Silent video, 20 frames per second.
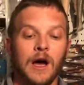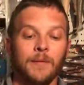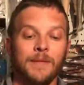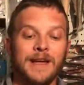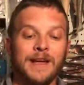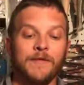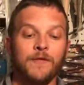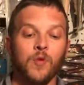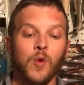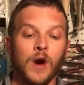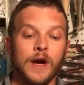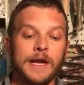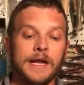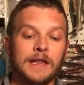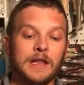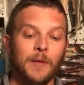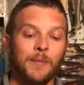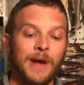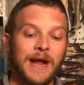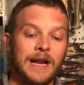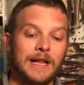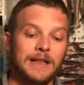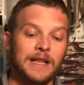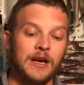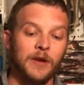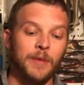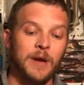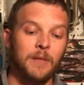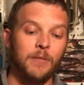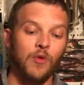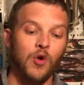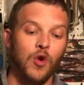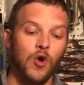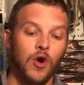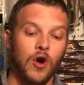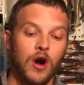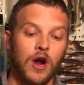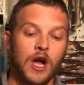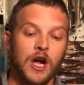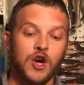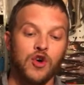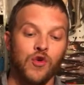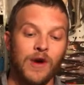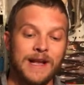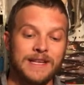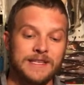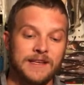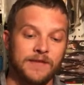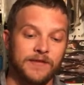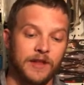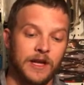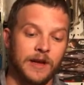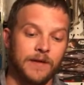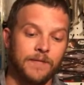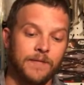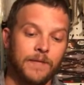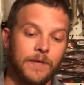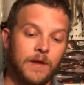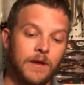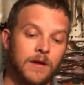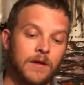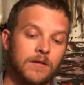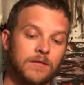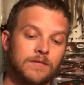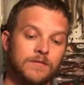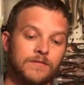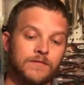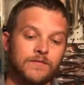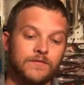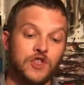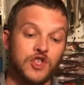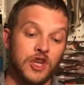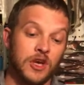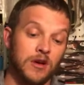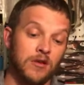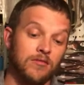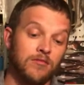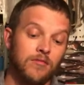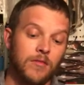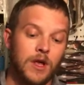if working the bait a little bit more aggressively. So,